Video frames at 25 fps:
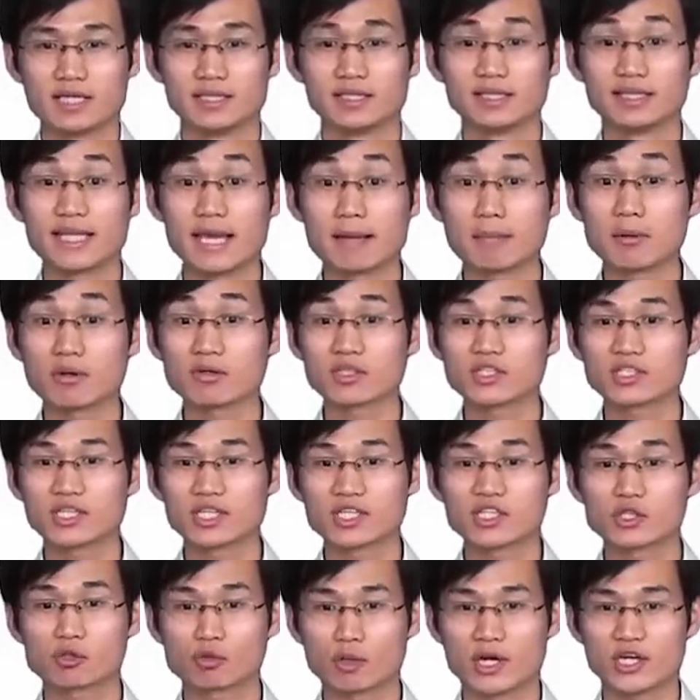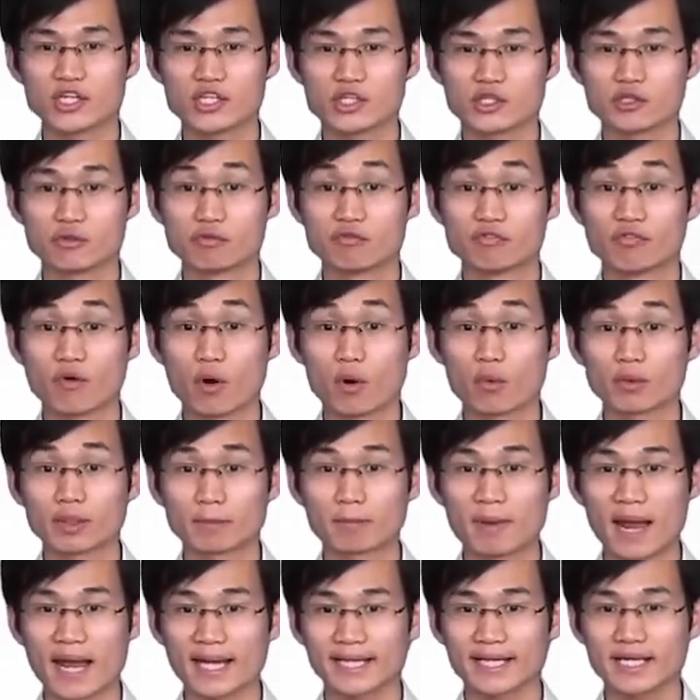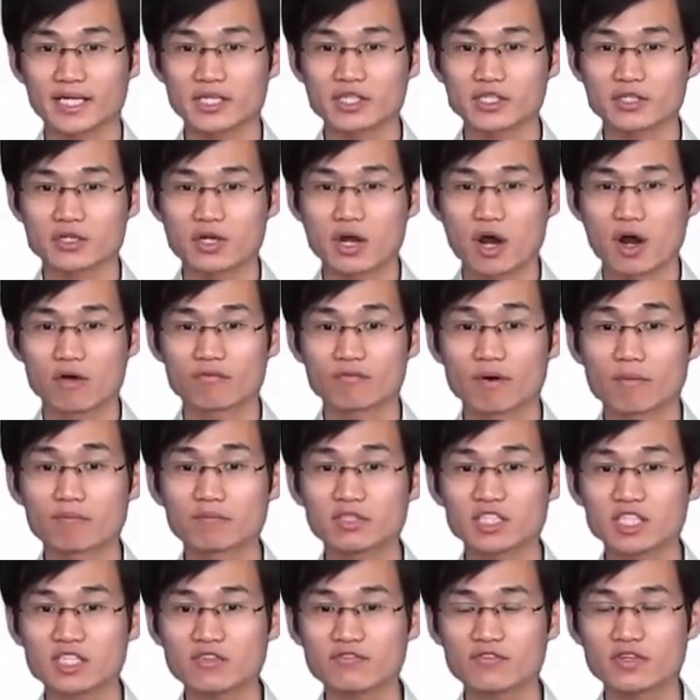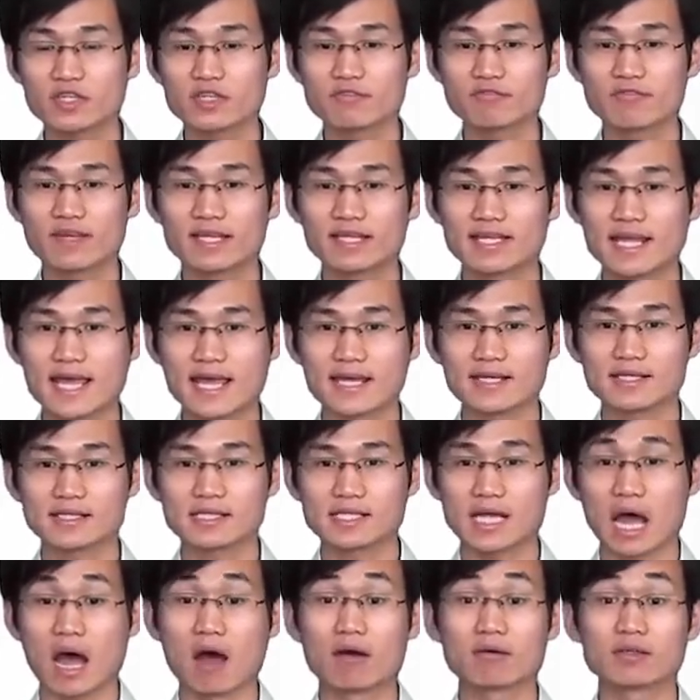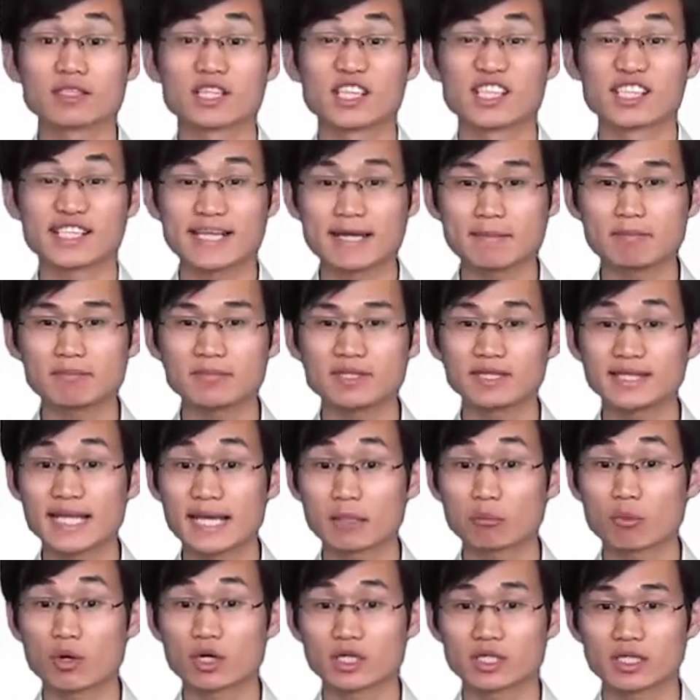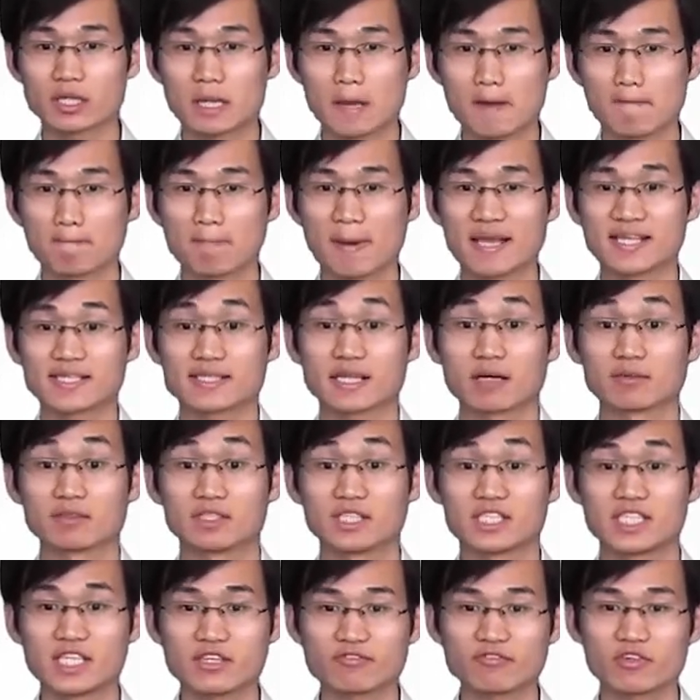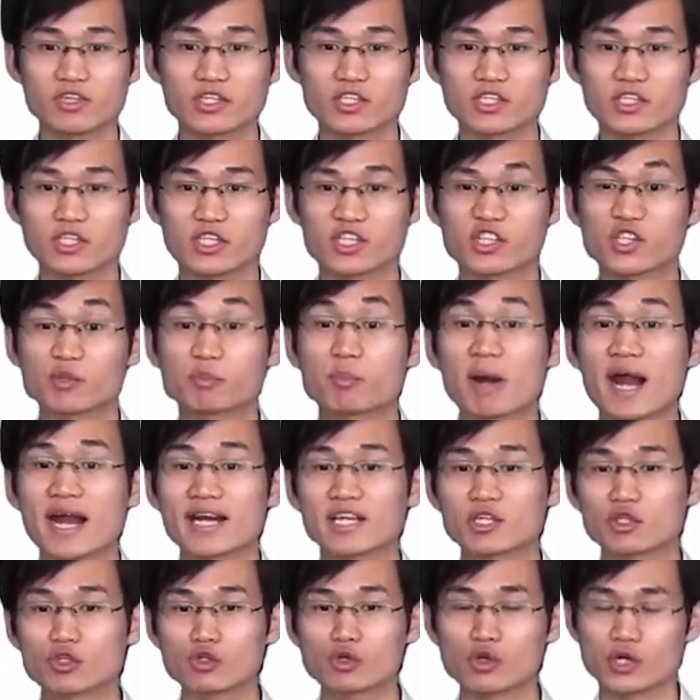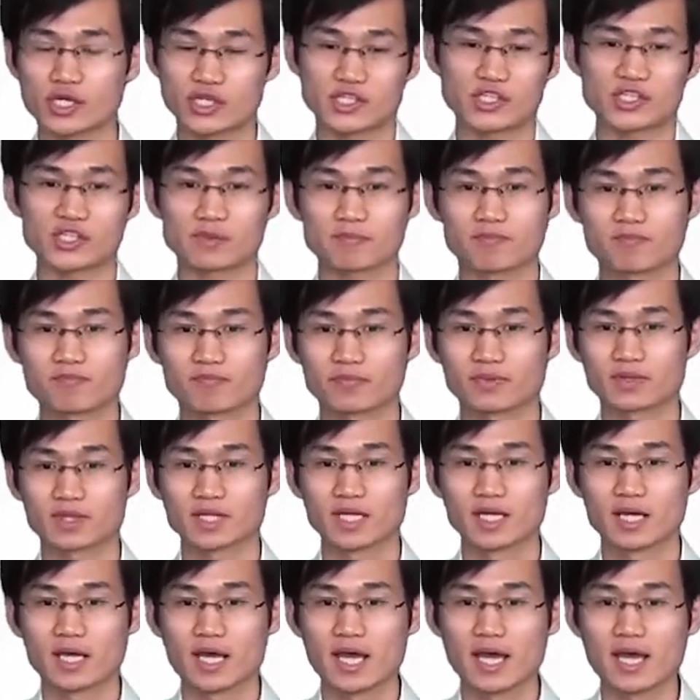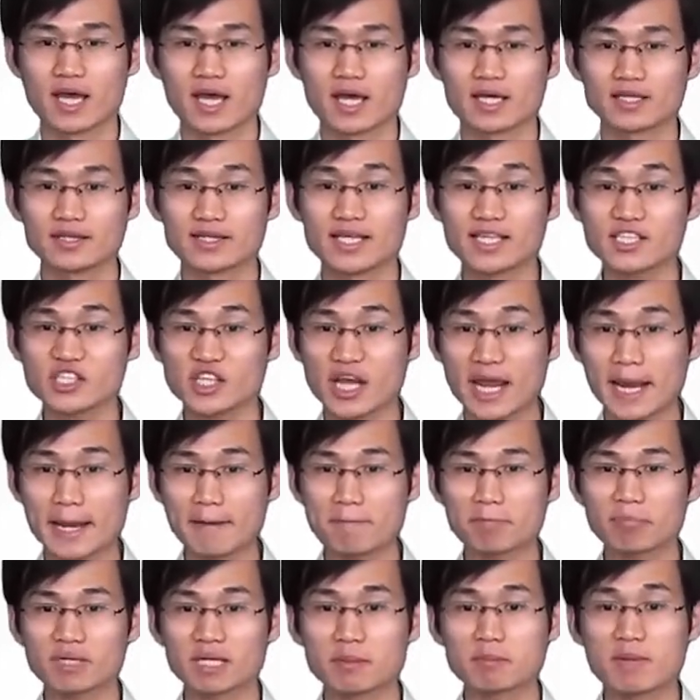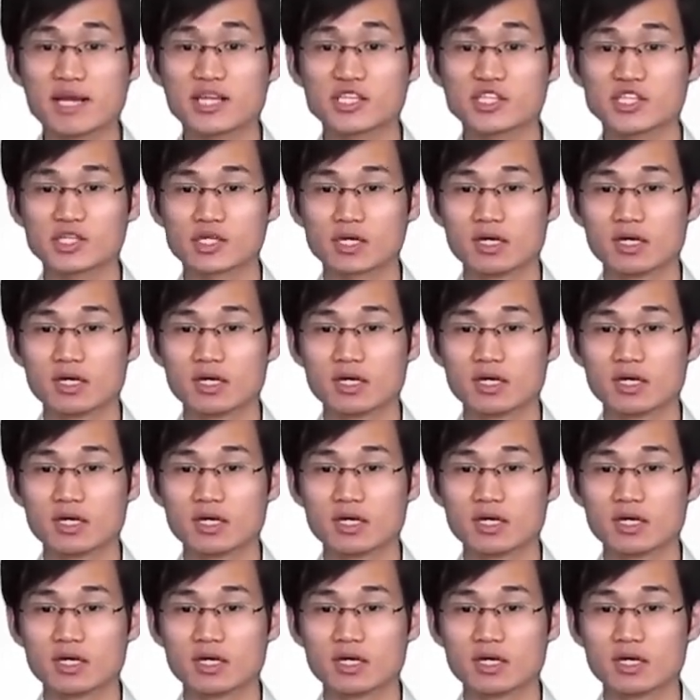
enables the switch to forward packets from different VLANs on the same network based on different spanning trees. This implements